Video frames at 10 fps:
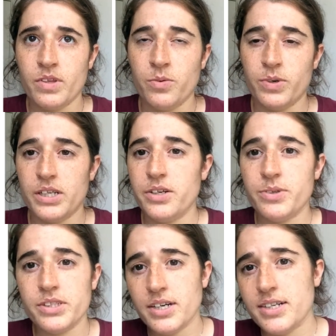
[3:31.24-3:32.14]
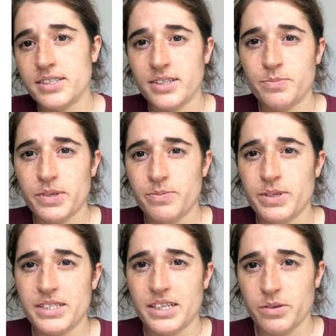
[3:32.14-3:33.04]
when he retires he
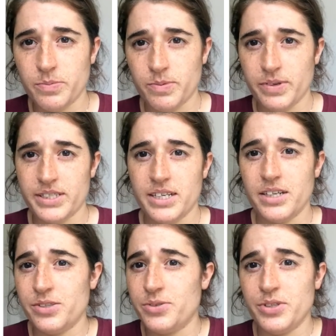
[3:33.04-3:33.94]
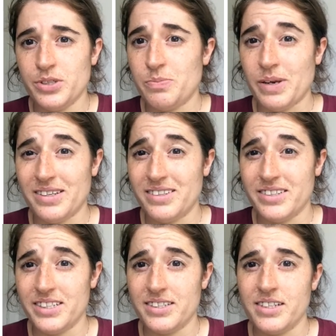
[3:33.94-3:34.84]
basically decides to just plant
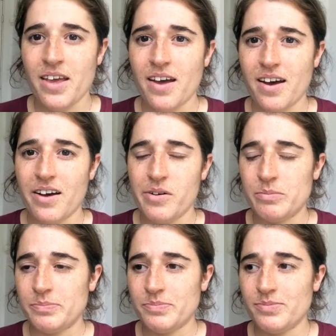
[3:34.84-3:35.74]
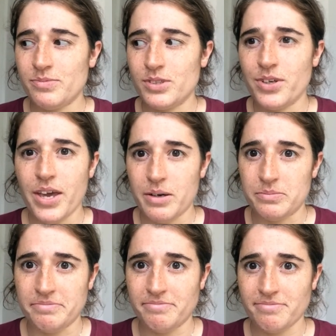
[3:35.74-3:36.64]
trees. So
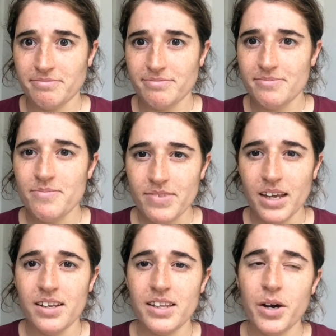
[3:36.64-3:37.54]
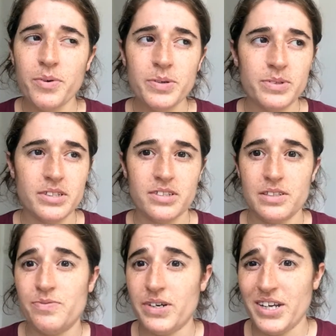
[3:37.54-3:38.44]
yeah, that one was
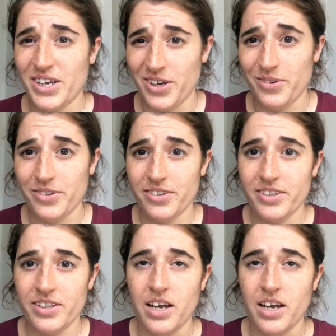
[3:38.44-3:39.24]
very cute.